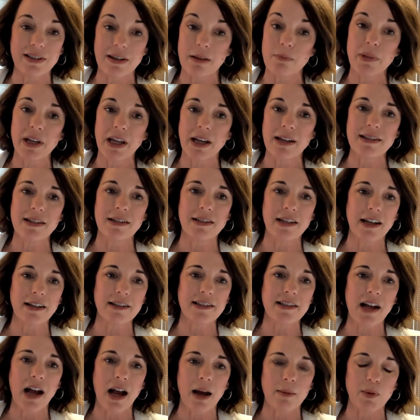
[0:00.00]
because it takes
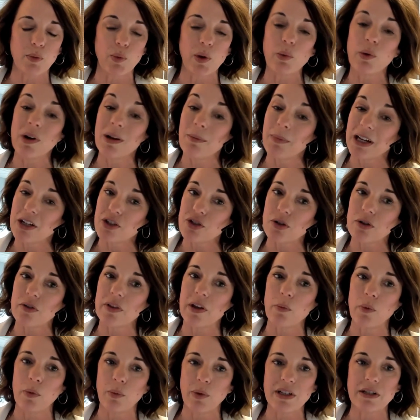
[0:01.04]
time, and we want to make sure
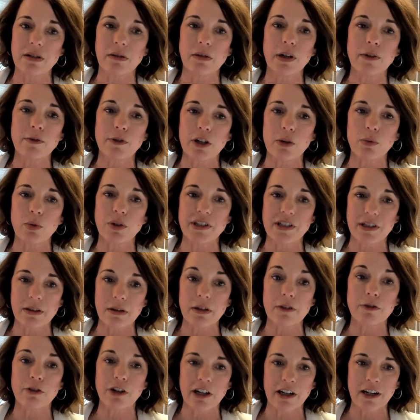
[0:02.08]
that when we deliver it, we're
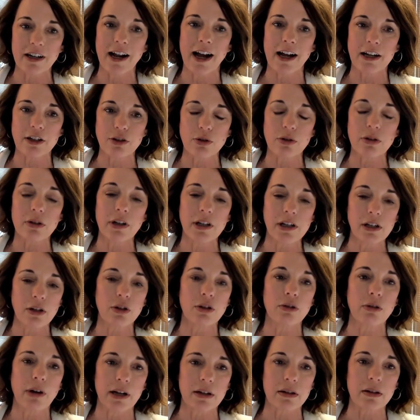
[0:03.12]
delivering it accurately and
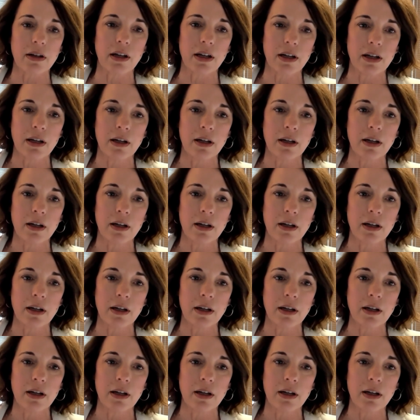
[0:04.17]
correctly.